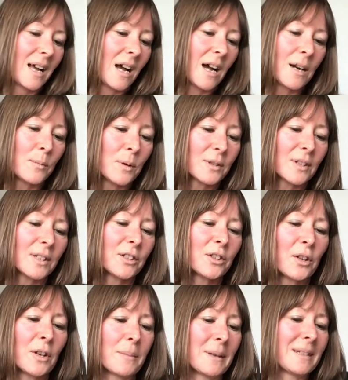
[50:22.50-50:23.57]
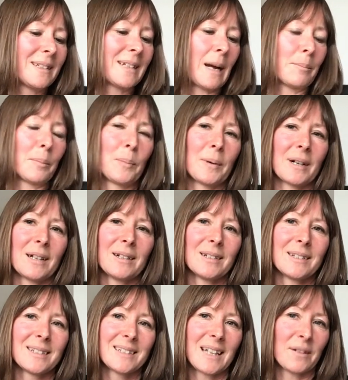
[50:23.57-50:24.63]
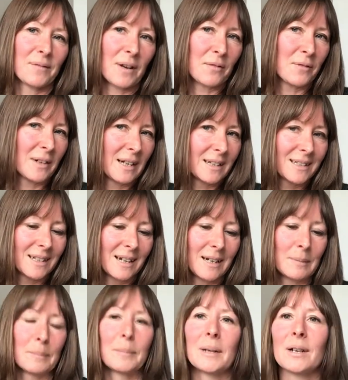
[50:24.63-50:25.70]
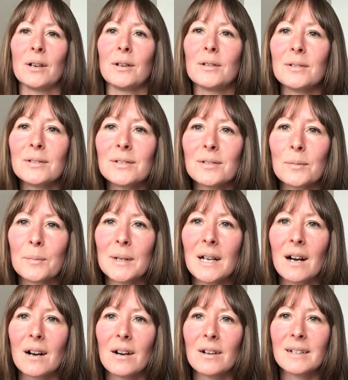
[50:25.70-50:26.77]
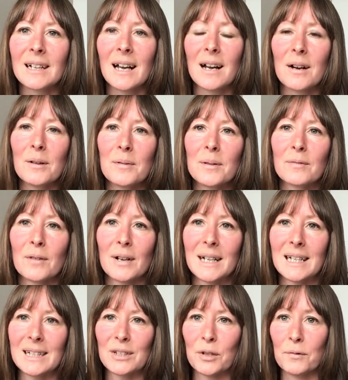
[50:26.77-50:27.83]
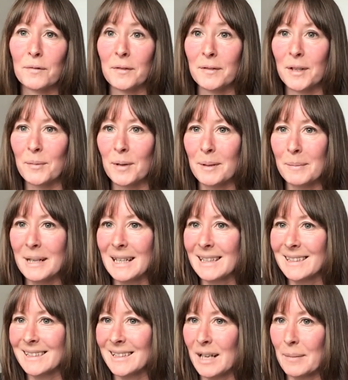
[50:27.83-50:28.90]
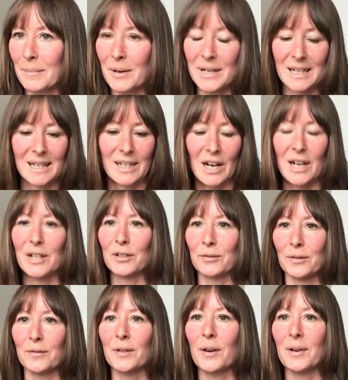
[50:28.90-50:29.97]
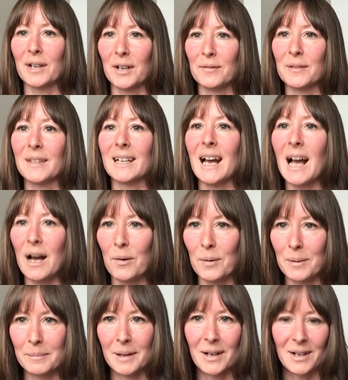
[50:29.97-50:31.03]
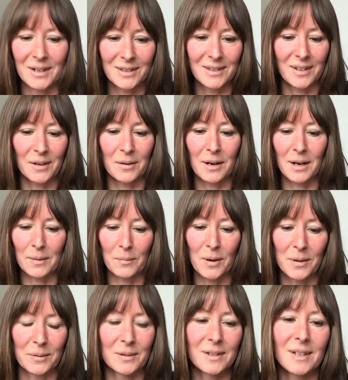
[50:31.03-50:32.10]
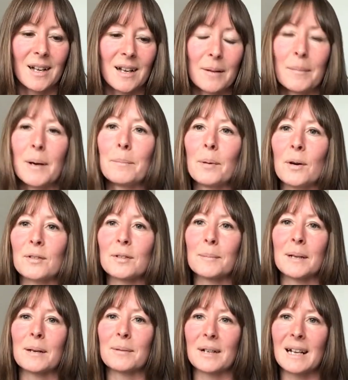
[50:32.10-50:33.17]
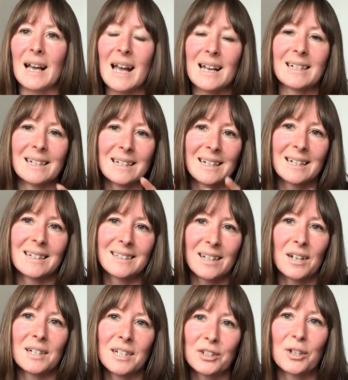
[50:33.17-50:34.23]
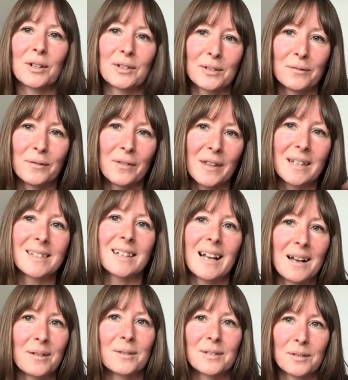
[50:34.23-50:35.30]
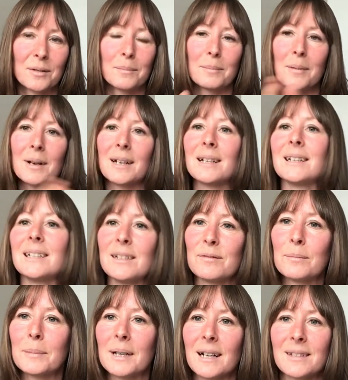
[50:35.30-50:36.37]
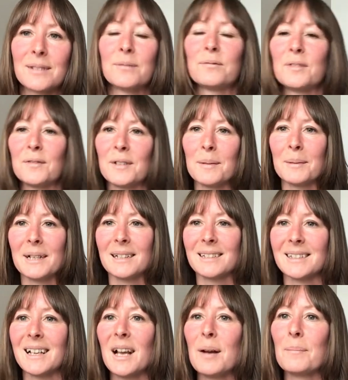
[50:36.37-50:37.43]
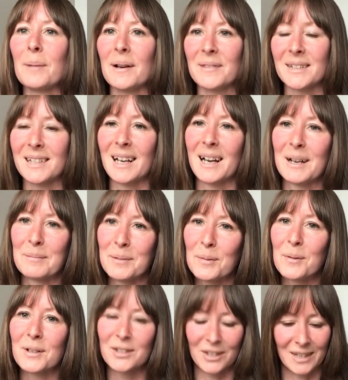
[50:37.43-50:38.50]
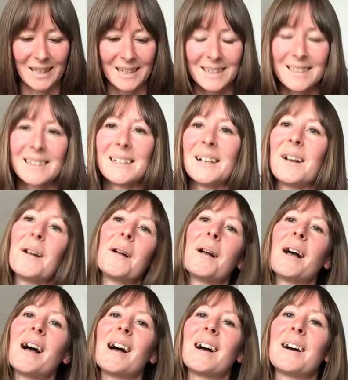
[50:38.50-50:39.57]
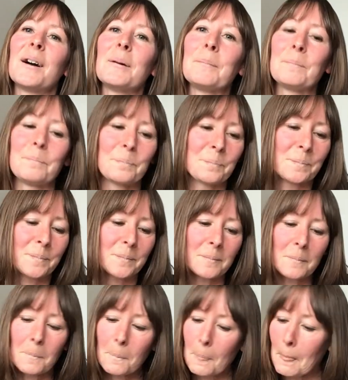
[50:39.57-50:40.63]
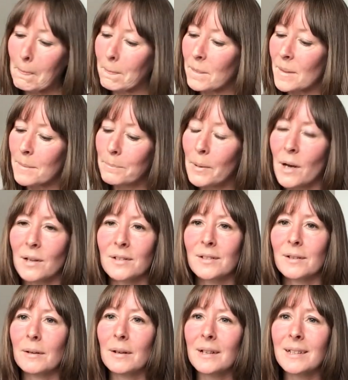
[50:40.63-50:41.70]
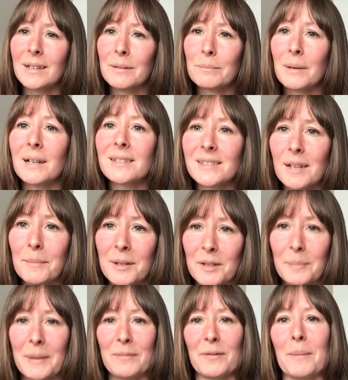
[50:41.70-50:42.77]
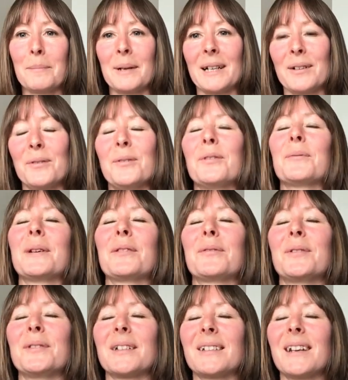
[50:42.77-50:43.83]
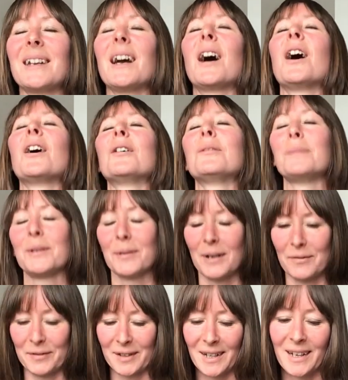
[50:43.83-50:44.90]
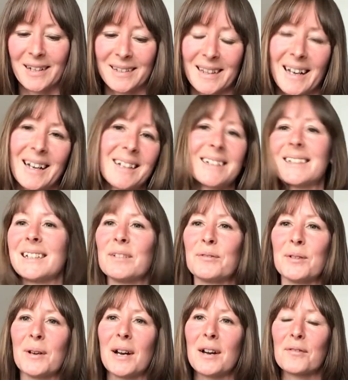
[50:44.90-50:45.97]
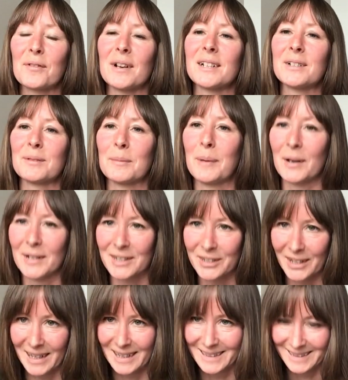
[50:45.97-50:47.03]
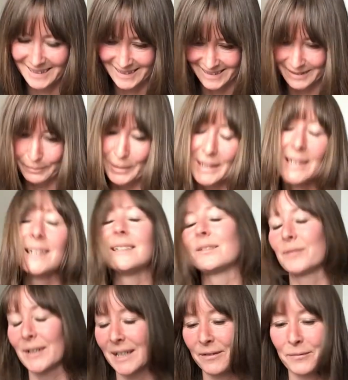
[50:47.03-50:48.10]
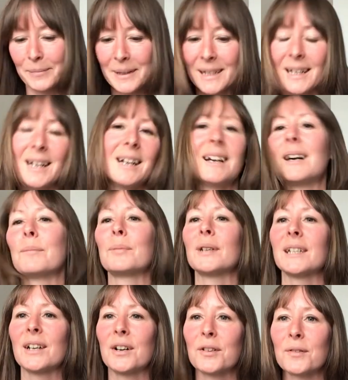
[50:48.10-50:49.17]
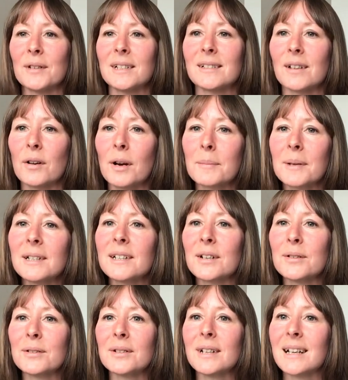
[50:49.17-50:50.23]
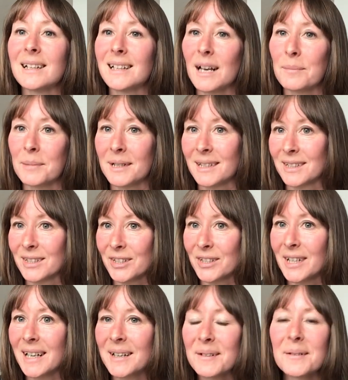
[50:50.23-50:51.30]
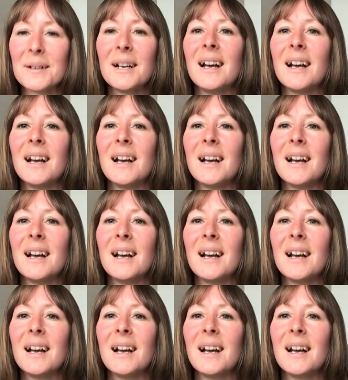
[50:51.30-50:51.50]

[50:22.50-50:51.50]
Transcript: I was going to show you my stamp, but I'll save that for next time, because we are now running into 51 minutes. I'm in danger of going over the hour mark, so I won't. And possibly I'm going to edit little tiny chunks of this out, so it might even be less than 50 minutes by the time you're watching it. But my stomach's been rumbling all the way through this. I hope you haven't heard that. If you have, I do apologise. Please forgive me. I'm pretty hungry, so I'm going to go and get my lunch now.